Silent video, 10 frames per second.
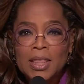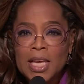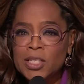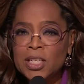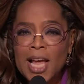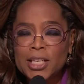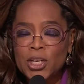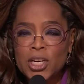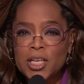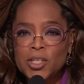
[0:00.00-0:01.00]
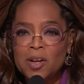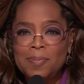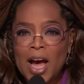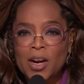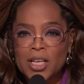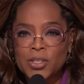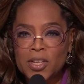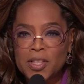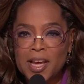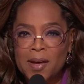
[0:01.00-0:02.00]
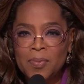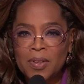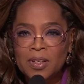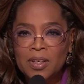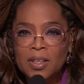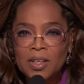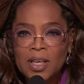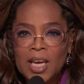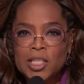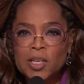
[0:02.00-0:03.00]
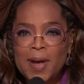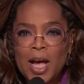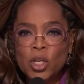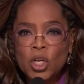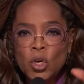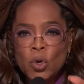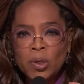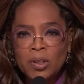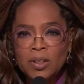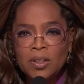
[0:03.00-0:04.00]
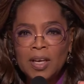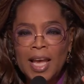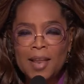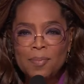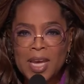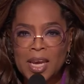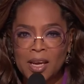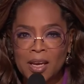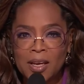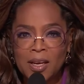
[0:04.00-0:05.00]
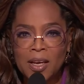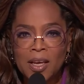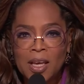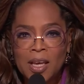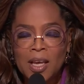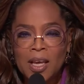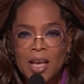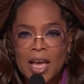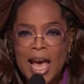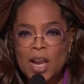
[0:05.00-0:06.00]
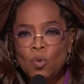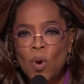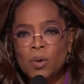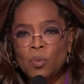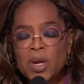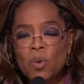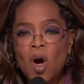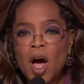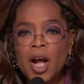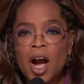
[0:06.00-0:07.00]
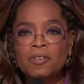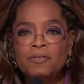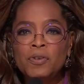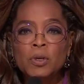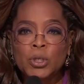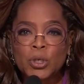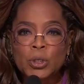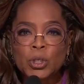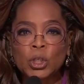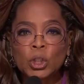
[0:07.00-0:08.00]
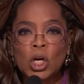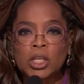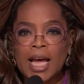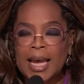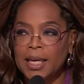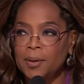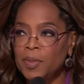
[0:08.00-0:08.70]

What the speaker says: This election isn't about us and them. It's about you and me and what we want our futures to look like.